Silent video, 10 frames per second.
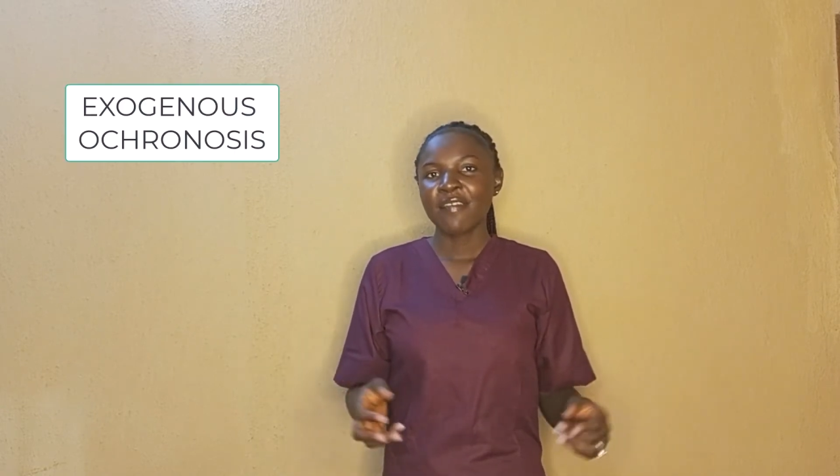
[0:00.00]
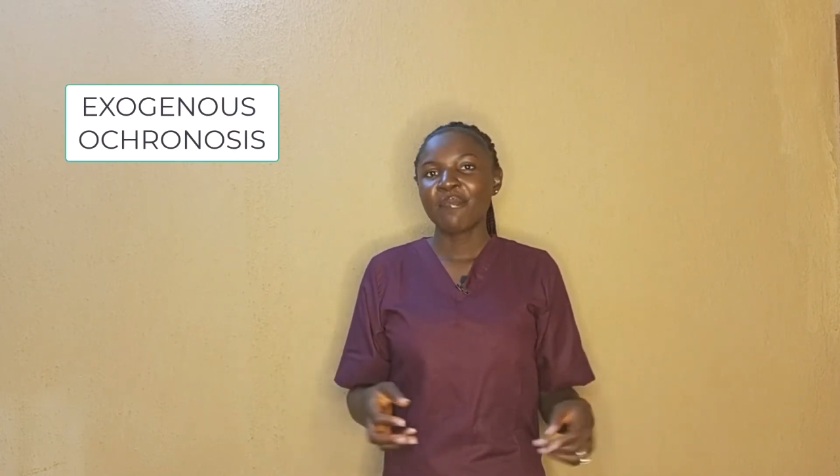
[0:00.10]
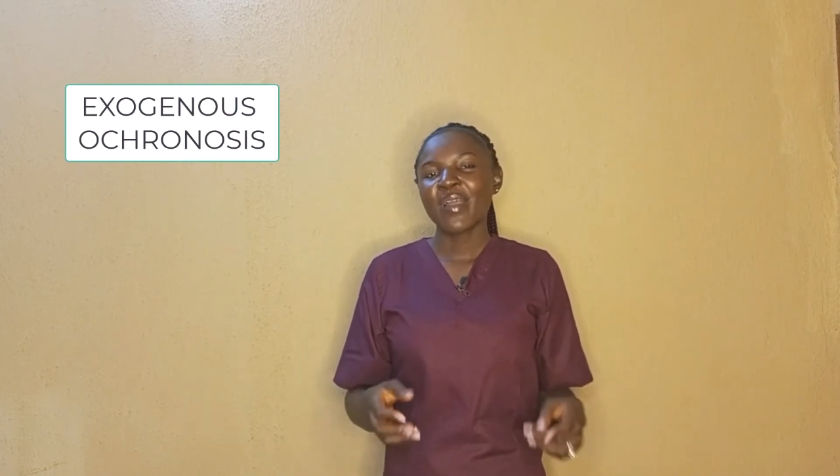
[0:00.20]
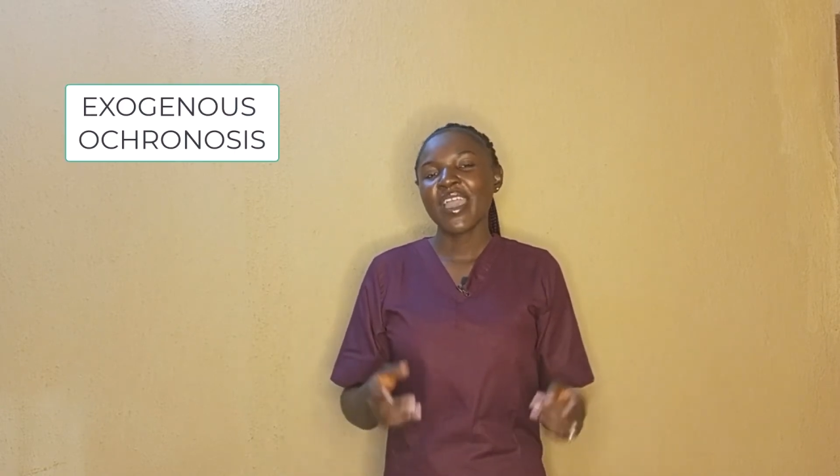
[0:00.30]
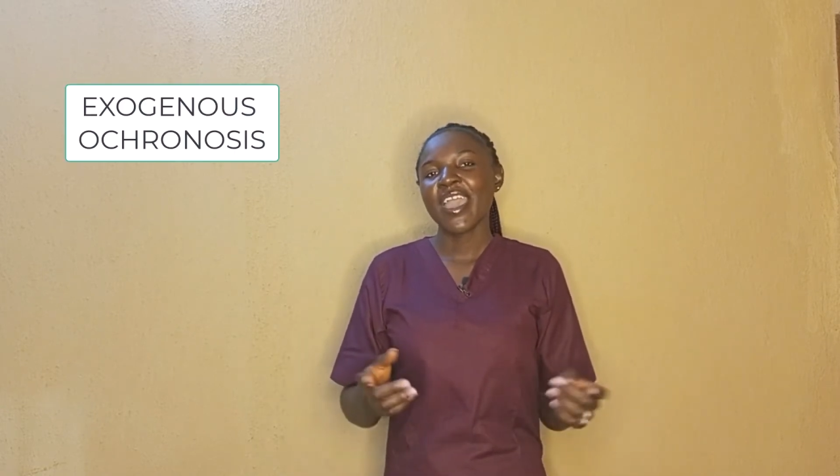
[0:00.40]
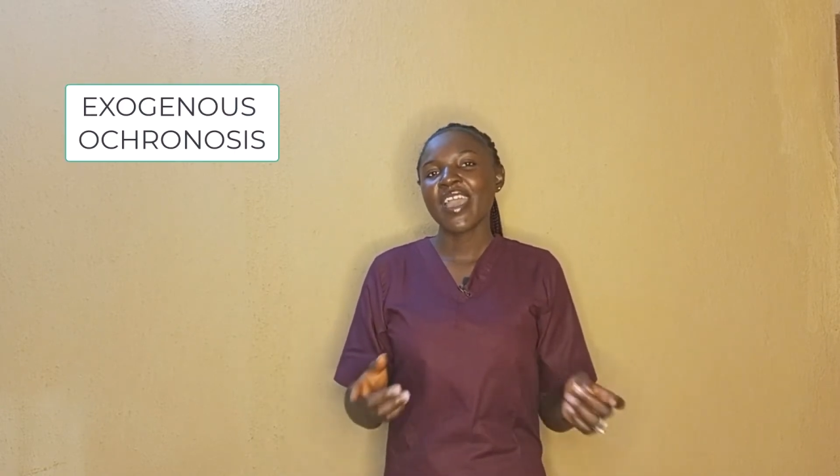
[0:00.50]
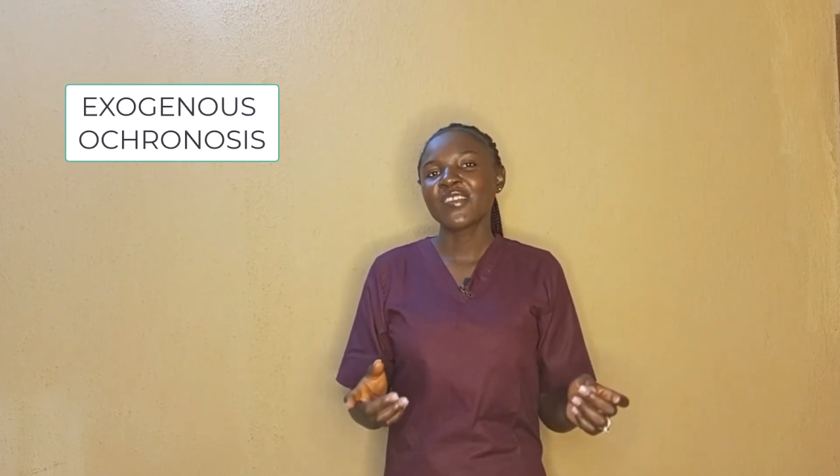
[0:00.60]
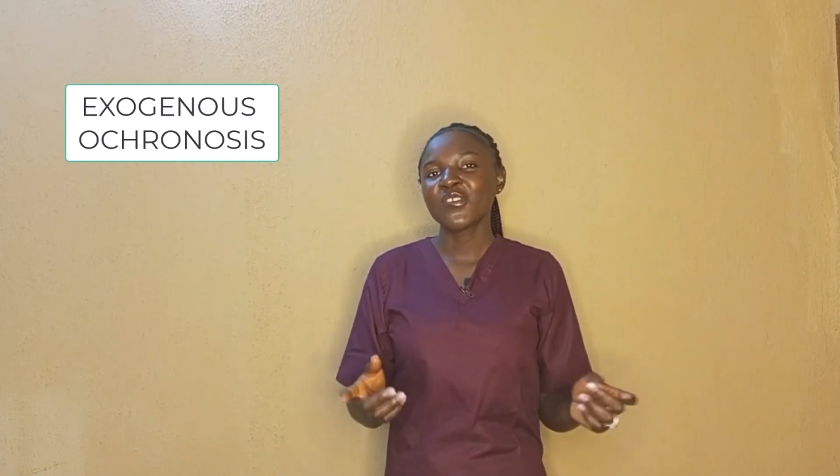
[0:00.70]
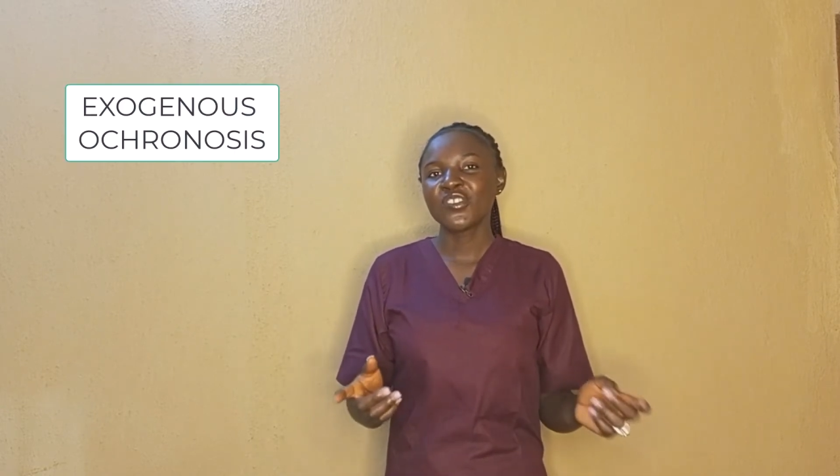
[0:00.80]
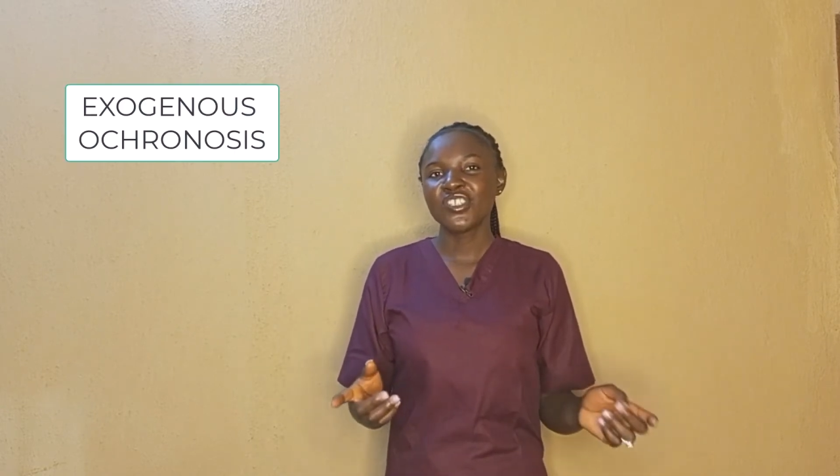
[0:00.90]
By
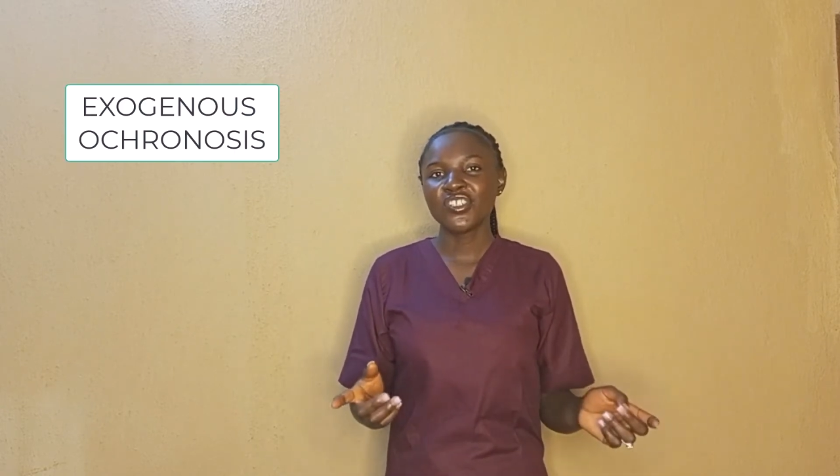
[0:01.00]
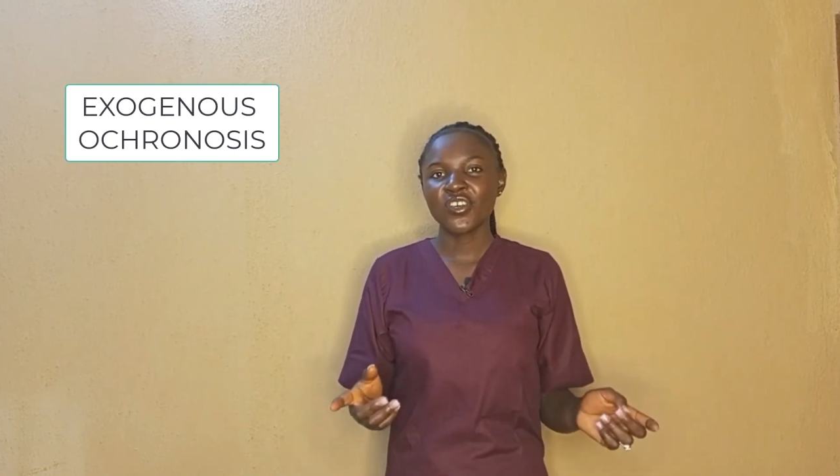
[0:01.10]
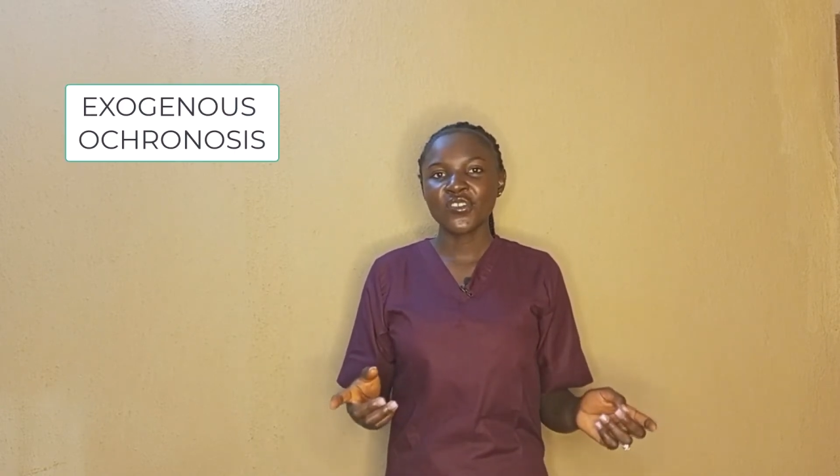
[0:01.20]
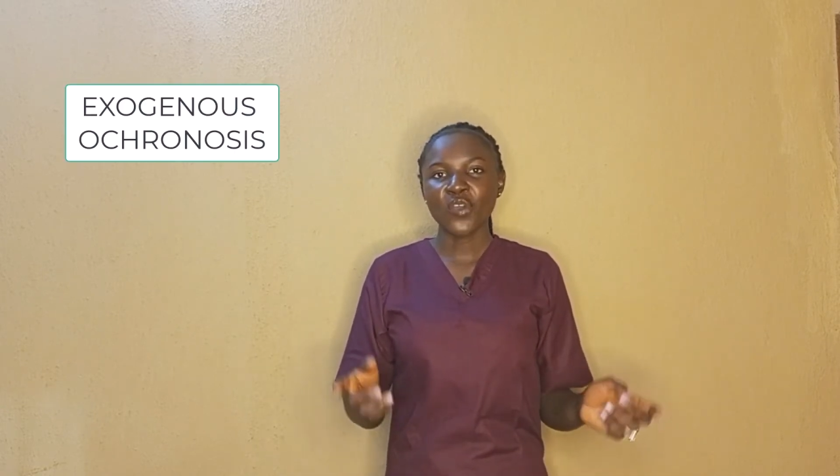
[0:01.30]
exogenous